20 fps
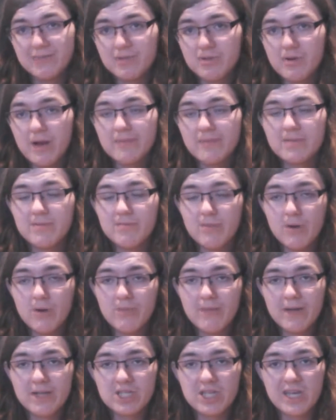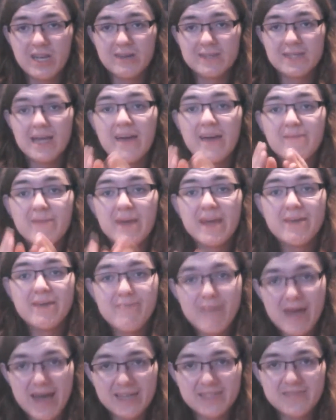to subscribe to both my channels. I've
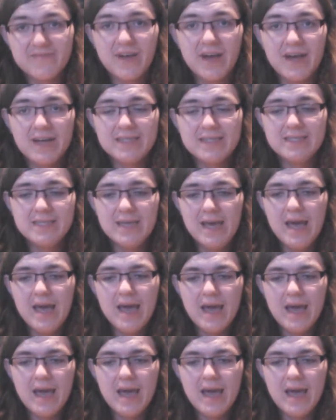made mass vines,